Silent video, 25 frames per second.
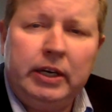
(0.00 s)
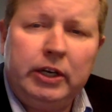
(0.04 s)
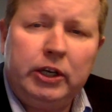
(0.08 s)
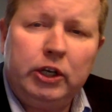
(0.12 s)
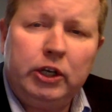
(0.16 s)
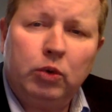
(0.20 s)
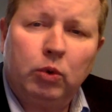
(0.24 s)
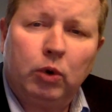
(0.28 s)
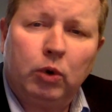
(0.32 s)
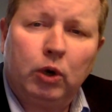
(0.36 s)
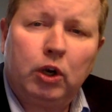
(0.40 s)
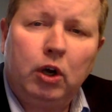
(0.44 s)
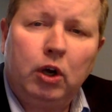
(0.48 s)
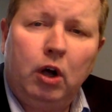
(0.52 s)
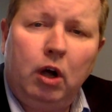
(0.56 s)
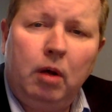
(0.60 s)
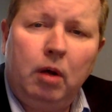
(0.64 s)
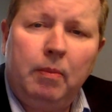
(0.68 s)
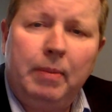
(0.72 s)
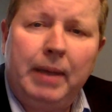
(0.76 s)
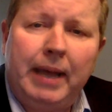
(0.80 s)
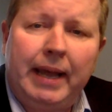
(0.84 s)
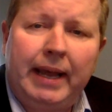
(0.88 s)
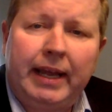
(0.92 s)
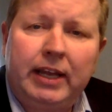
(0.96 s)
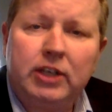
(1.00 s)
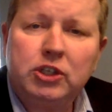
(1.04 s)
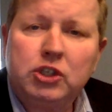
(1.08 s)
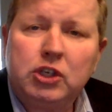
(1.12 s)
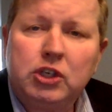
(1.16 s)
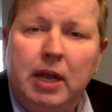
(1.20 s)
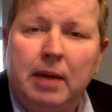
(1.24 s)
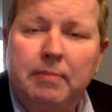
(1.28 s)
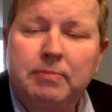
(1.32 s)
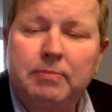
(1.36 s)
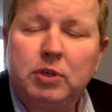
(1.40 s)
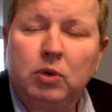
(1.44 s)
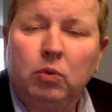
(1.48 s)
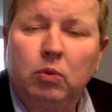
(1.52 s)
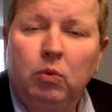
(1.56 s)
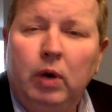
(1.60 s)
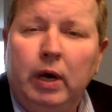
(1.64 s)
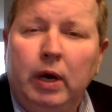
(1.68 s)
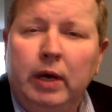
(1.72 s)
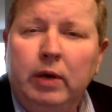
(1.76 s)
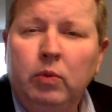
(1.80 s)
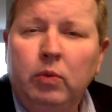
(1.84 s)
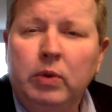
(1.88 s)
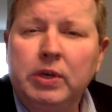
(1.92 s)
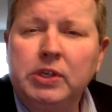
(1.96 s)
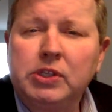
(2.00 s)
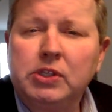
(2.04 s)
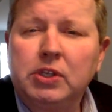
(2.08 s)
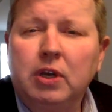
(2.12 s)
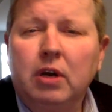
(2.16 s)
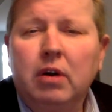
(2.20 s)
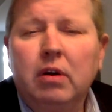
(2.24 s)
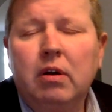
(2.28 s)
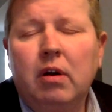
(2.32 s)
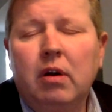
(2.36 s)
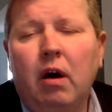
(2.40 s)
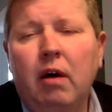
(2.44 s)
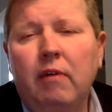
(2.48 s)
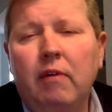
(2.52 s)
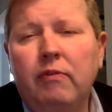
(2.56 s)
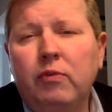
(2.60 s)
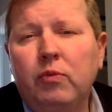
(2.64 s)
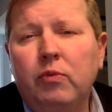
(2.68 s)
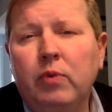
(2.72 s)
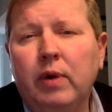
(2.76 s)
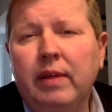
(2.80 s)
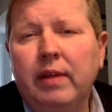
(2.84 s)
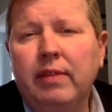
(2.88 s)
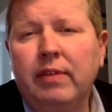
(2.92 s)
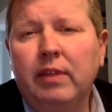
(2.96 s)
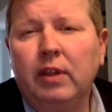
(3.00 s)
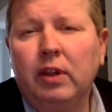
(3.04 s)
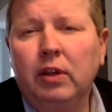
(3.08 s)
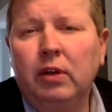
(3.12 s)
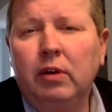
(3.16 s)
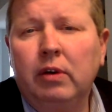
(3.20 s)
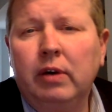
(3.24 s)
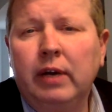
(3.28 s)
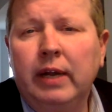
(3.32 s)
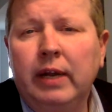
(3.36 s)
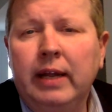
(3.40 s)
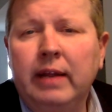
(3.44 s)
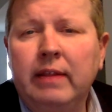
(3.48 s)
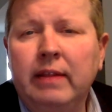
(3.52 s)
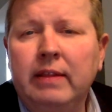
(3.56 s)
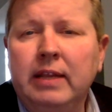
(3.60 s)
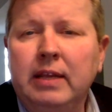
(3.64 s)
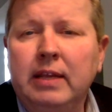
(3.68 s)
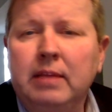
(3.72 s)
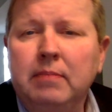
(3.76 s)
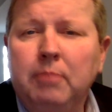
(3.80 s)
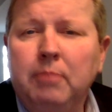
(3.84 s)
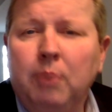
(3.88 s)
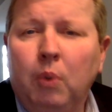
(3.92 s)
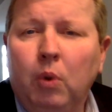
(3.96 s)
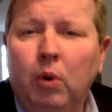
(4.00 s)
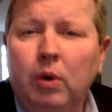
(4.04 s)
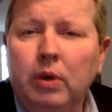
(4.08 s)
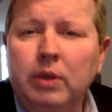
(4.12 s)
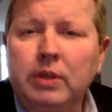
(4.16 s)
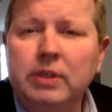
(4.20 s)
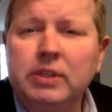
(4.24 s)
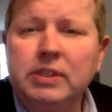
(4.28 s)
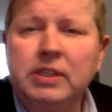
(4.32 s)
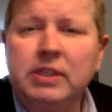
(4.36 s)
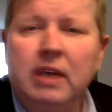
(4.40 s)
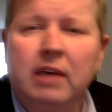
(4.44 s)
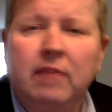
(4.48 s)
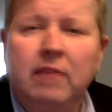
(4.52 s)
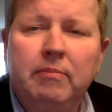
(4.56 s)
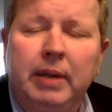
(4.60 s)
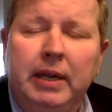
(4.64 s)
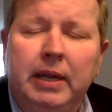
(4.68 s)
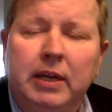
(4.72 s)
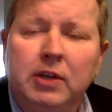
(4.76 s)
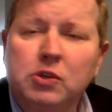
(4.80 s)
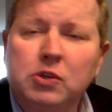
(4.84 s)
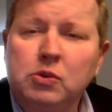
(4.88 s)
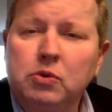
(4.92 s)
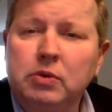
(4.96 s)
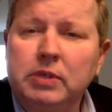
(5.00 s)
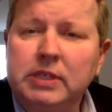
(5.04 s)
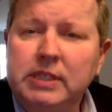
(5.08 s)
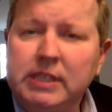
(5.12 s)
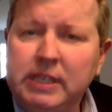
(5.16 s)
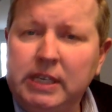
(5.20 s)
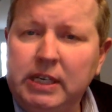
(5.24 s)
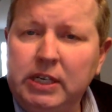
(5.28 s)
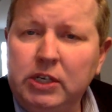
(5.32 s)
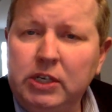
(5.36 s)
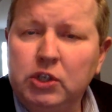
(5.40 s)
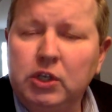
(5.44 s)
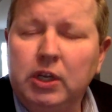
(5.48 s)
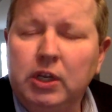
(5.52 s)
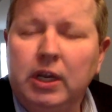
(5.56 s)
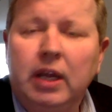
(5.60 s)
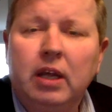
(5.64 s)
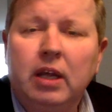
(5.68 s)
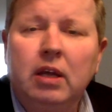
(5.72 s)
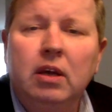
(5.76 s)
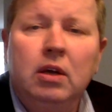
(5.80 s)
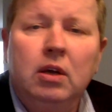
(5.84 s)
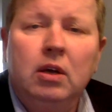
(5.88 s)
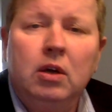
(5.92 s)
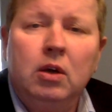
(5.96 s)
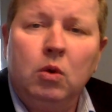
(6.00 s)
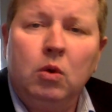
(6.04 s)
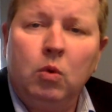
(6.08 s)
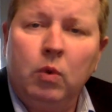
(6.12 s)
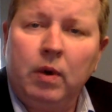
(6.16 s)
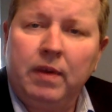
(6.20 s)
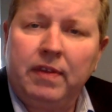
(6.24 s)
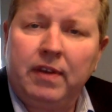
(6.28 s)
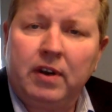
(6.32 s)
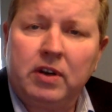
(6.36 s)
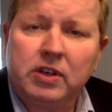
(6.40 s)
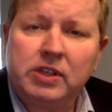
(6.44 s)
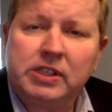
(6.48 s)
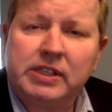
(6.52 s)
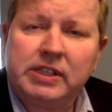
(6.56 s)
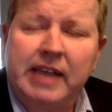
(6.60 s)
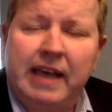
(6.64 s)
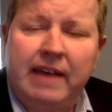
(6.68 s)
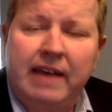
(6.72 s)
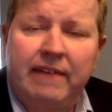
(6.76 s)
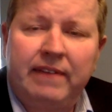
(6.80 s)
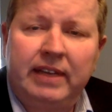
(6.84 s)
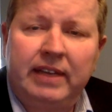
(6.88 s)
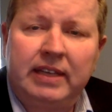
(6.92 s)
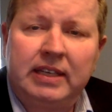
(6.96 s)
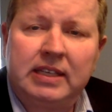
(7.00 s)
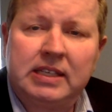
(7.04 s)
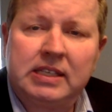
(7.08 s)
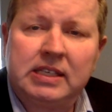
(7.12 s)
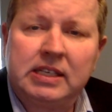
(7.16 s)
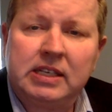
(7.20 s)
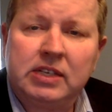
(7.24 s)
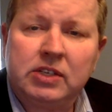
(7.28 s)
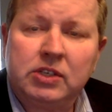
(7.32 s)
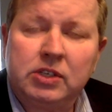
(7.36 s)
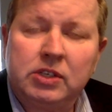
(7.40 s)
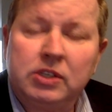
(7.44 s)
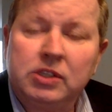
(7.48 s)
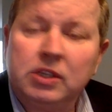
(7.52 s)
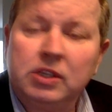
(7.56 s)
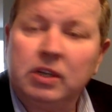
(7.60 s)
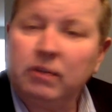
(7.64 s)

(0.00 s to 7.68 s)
You'll recall back in Chapter 1, we started off with learning the importance of being strategic with our staffing decisions.